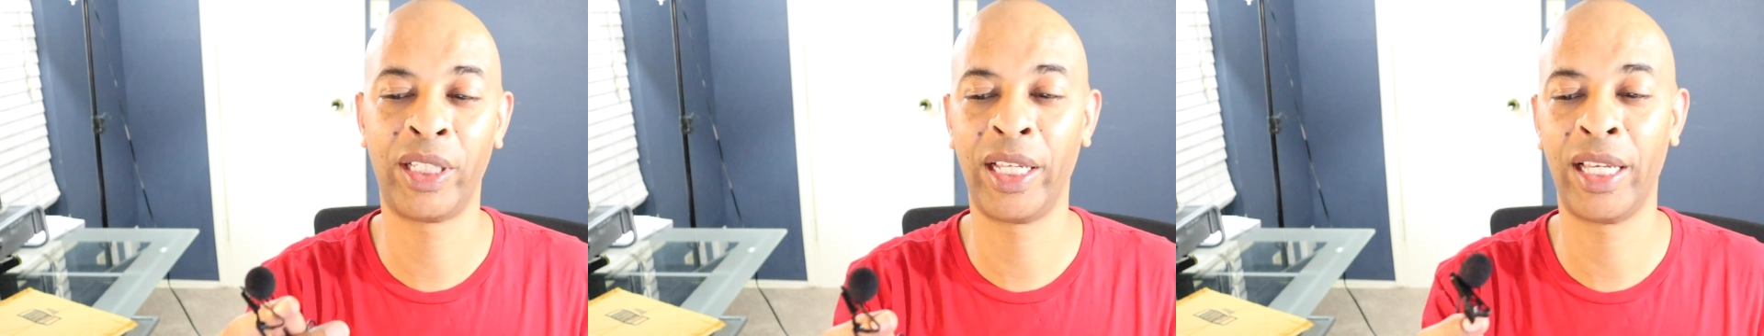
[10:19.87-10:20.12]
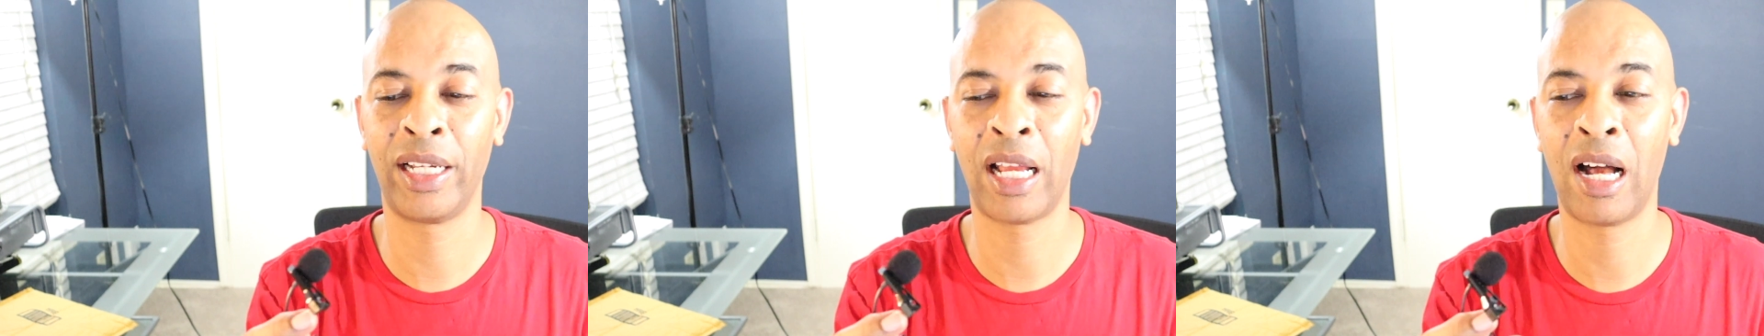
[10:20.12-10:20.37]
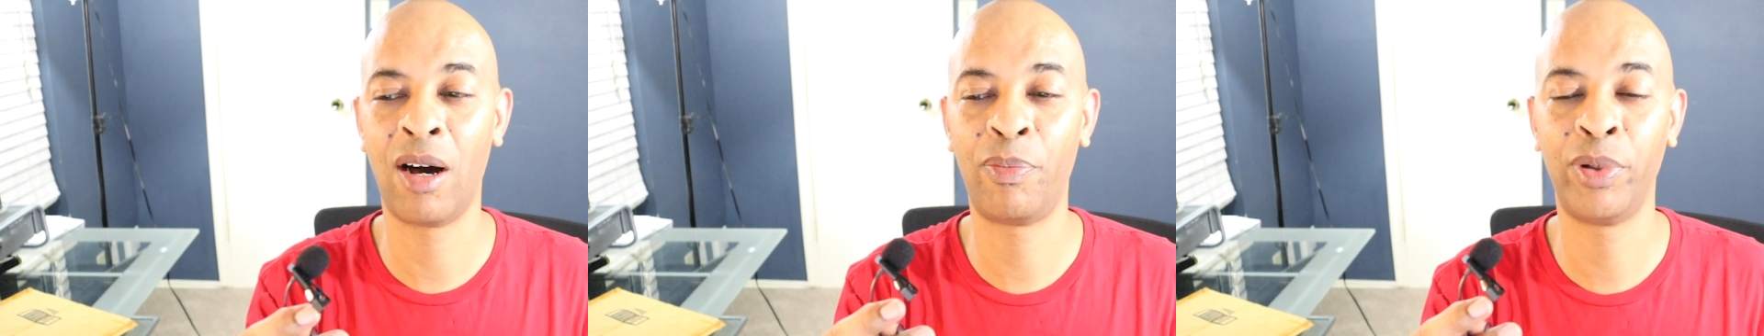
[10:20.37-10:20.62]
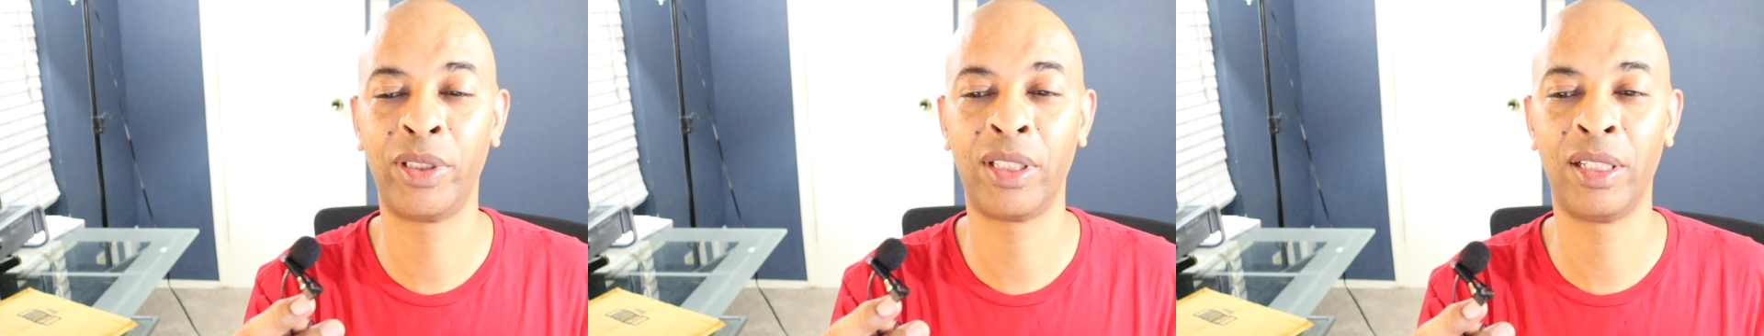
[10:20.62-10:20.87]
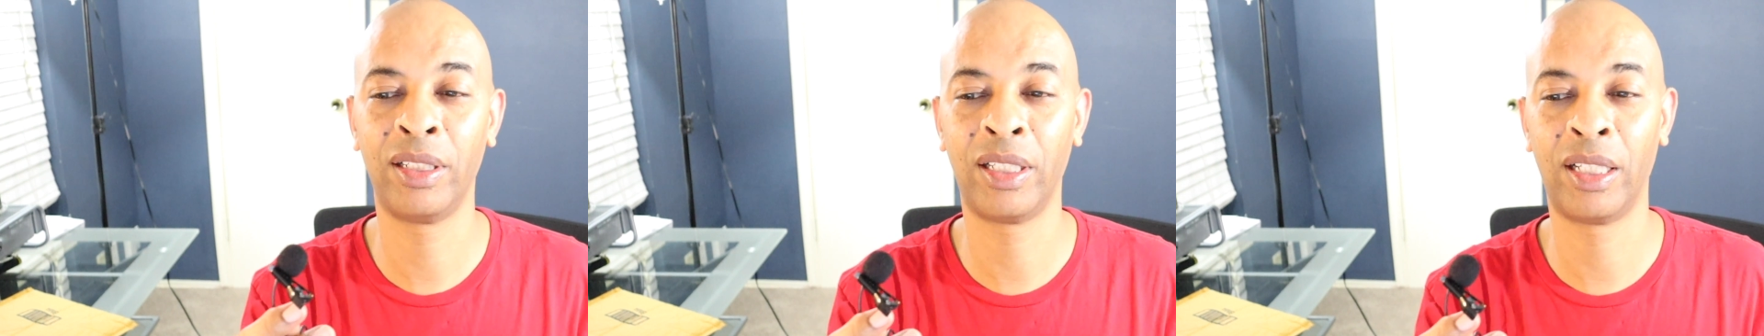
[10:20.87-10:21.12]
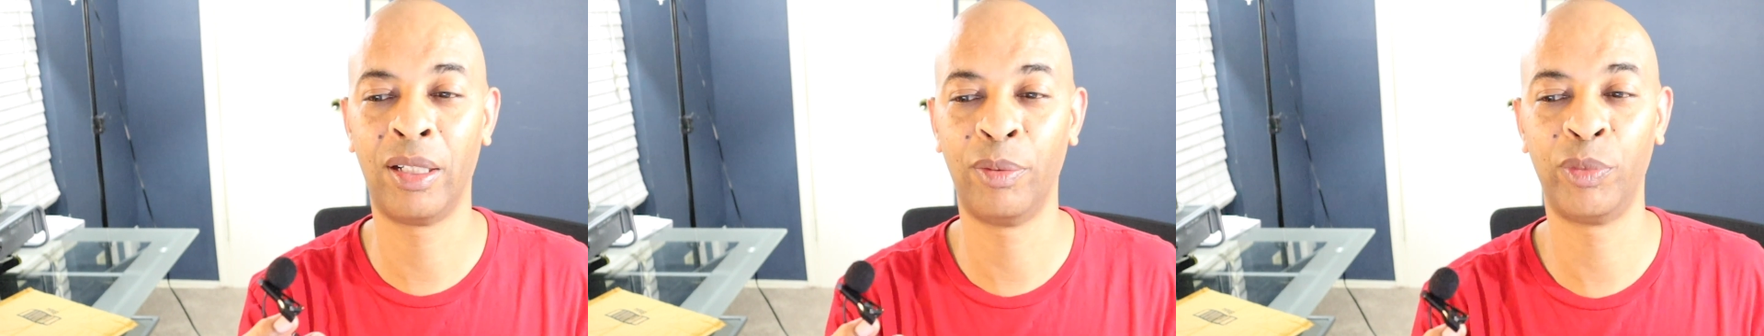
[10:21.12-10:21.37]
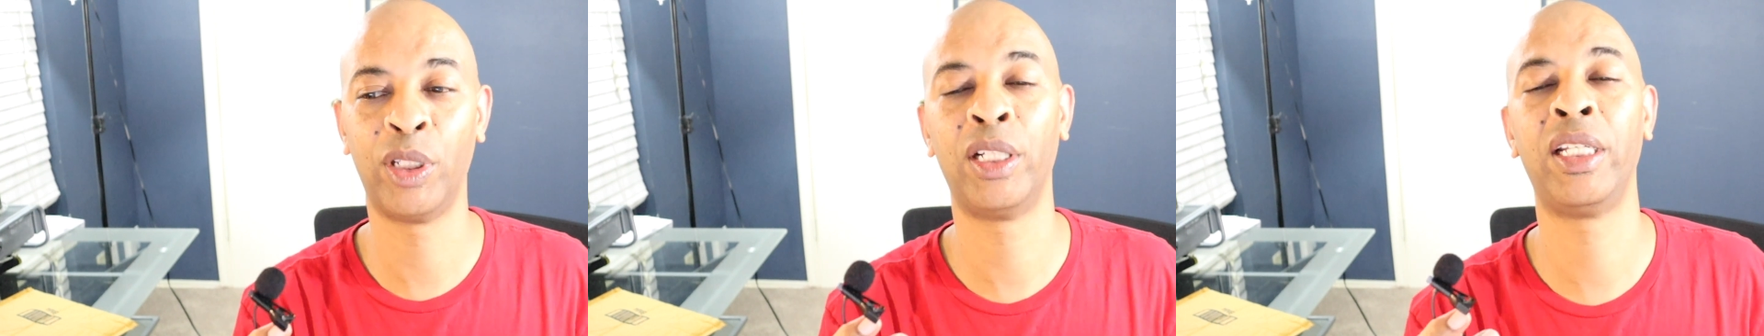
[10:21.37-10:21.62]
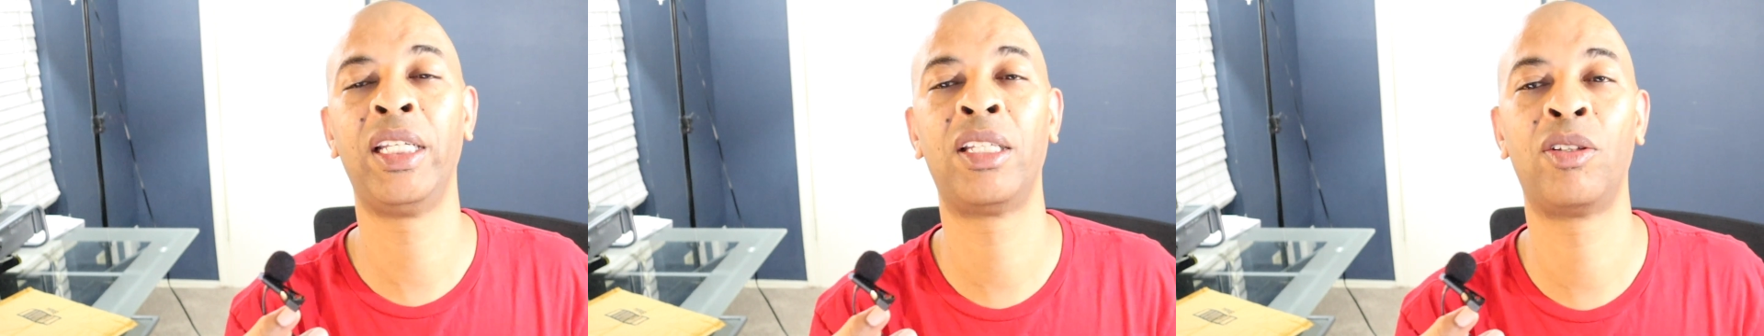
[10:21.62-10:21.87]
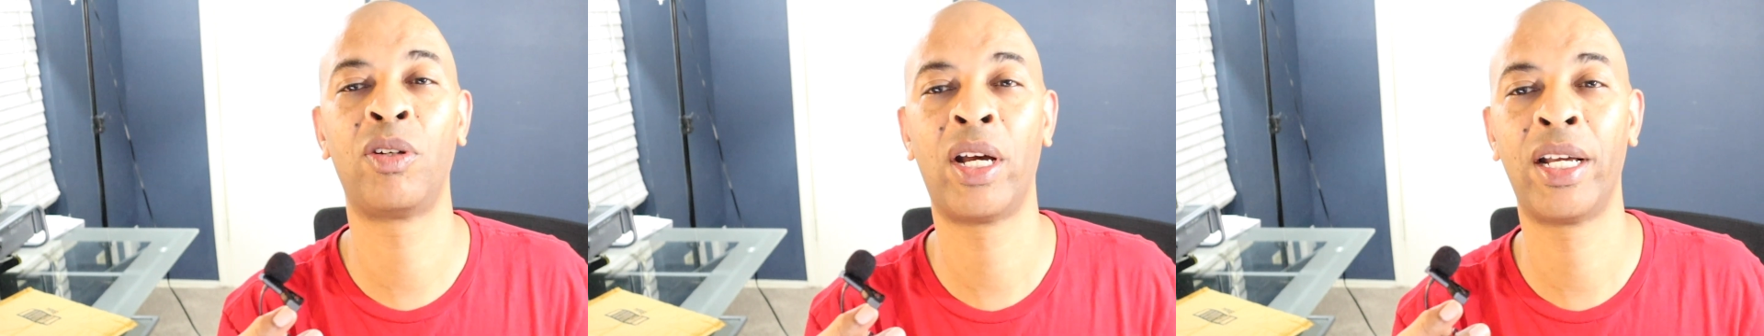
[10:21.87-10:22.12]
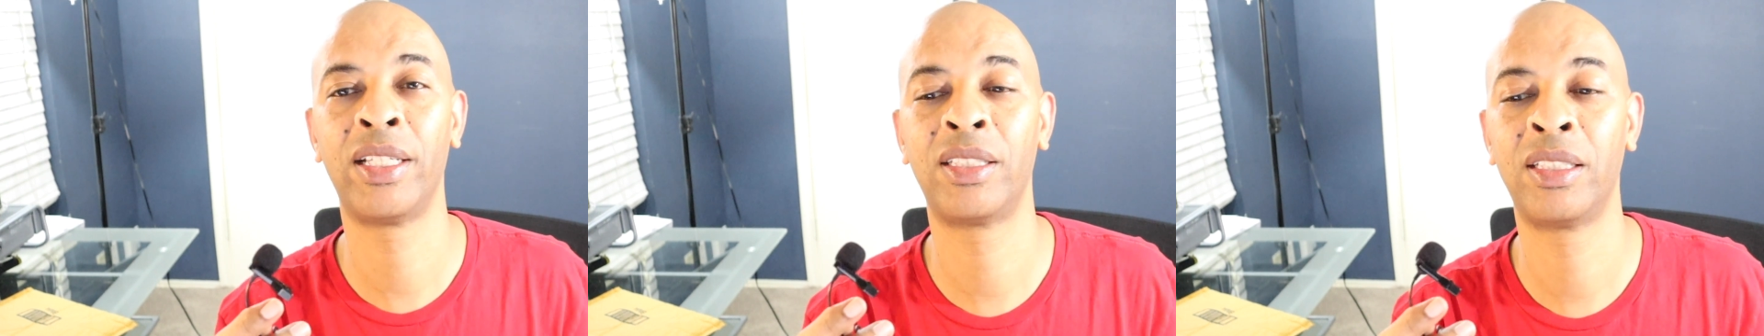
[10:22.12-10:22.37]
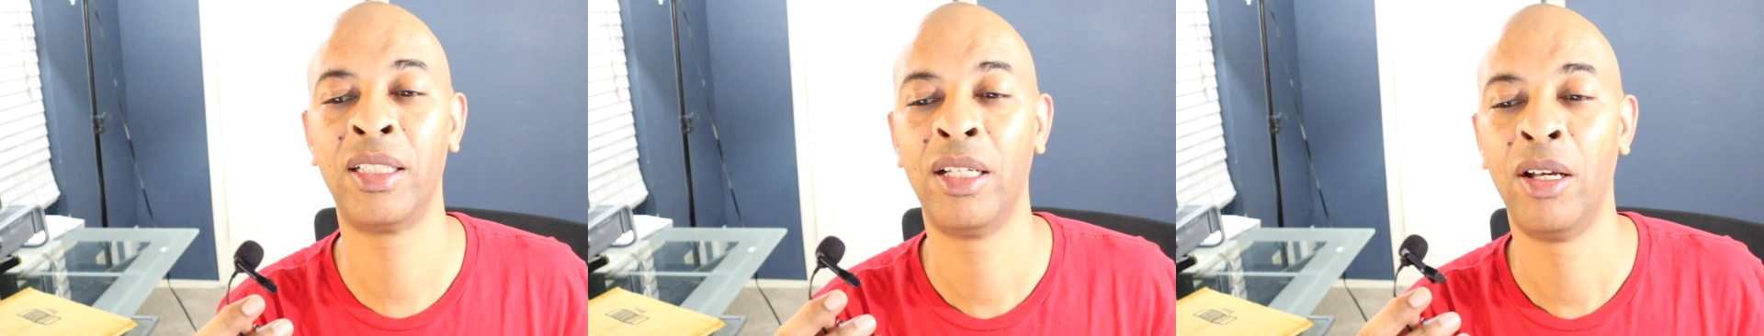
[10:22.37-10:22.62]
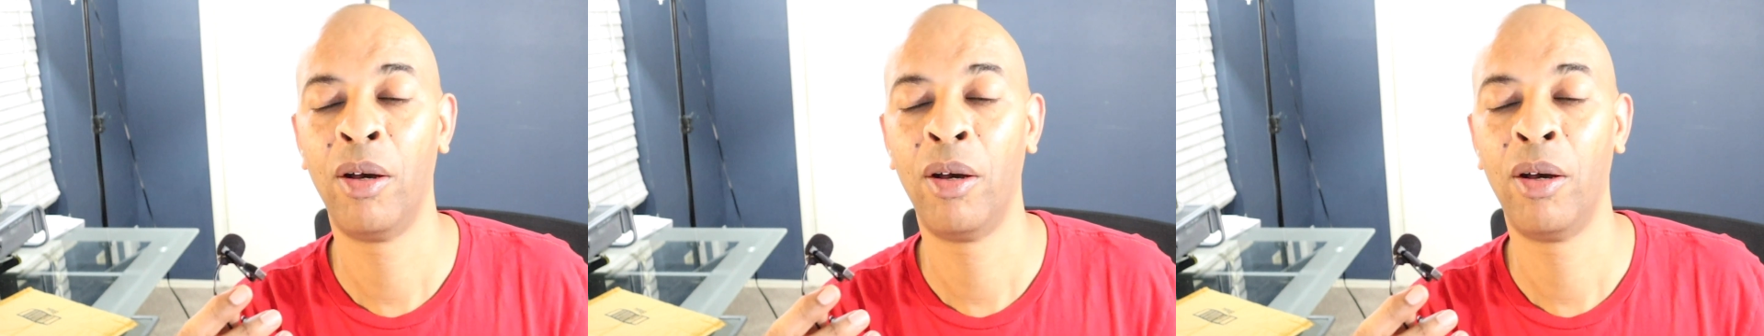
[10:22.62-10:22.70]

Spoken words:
And I'll put the link, you guys,